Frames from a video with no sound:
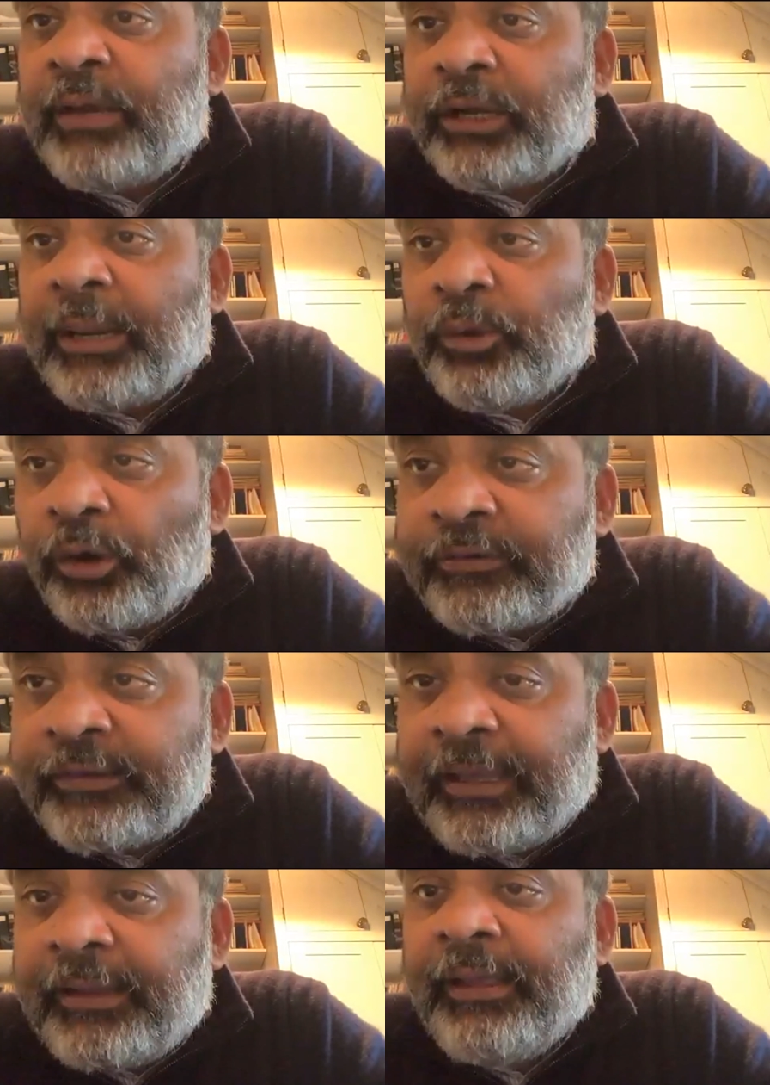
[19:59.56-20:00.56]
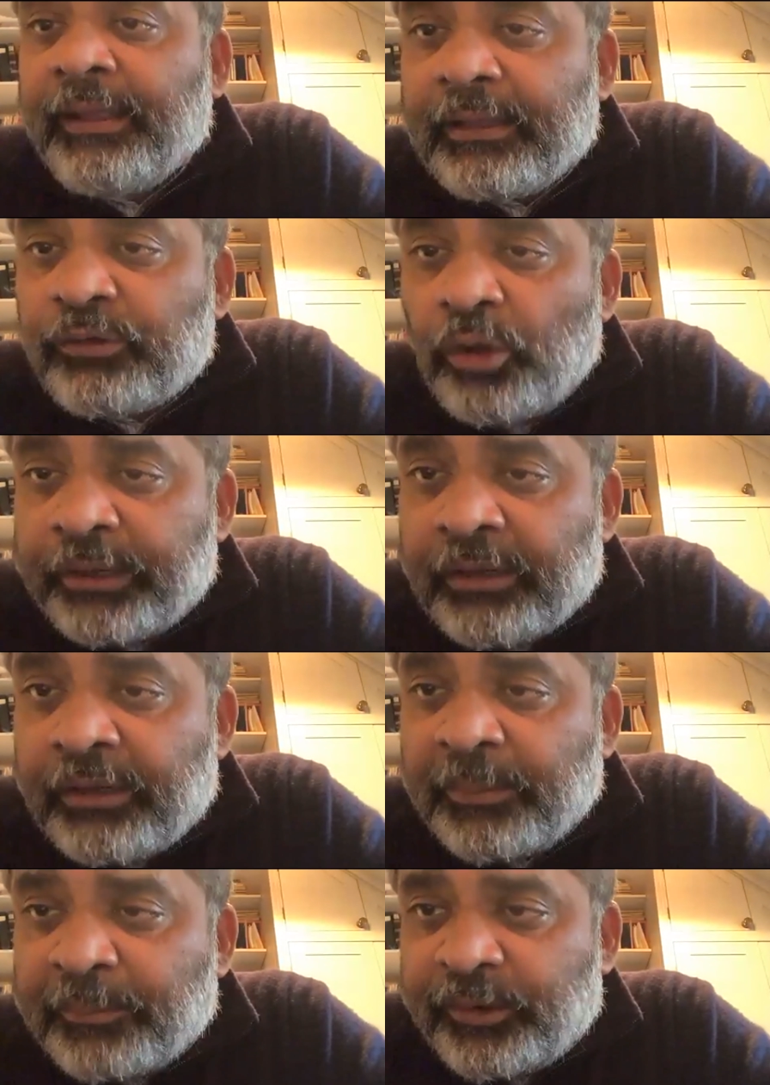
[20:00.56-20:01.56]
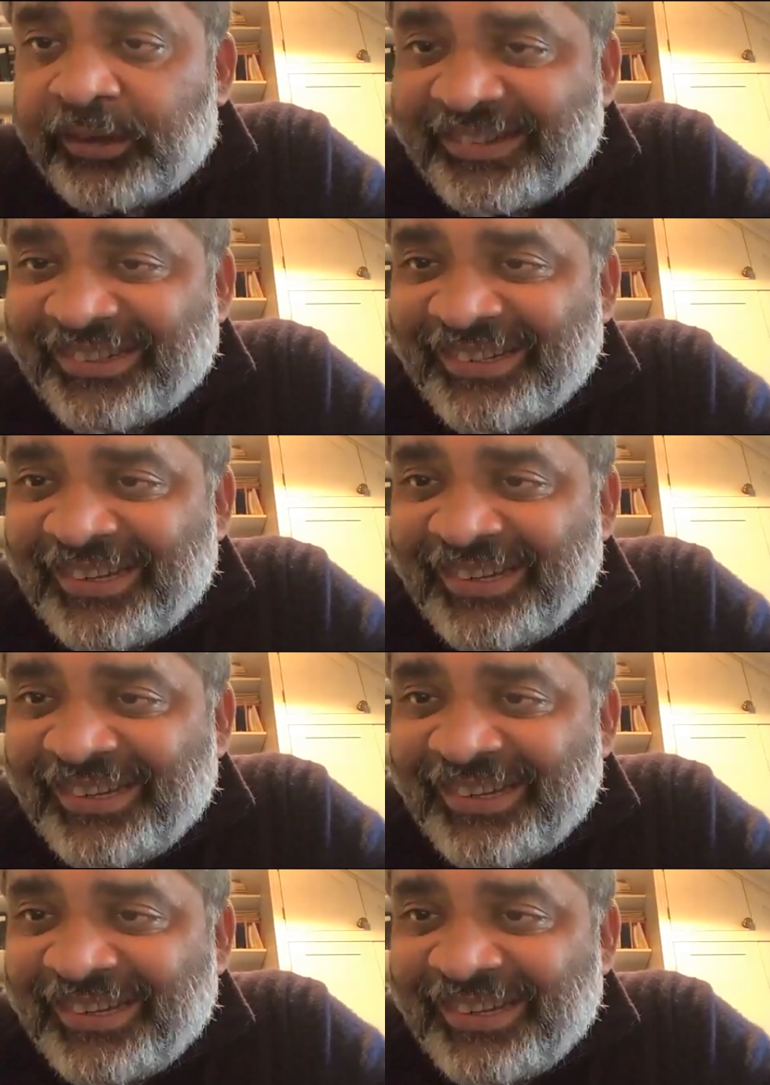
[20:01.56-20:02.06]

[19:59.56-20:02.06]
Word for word: what I'm not seeing is non-energy product.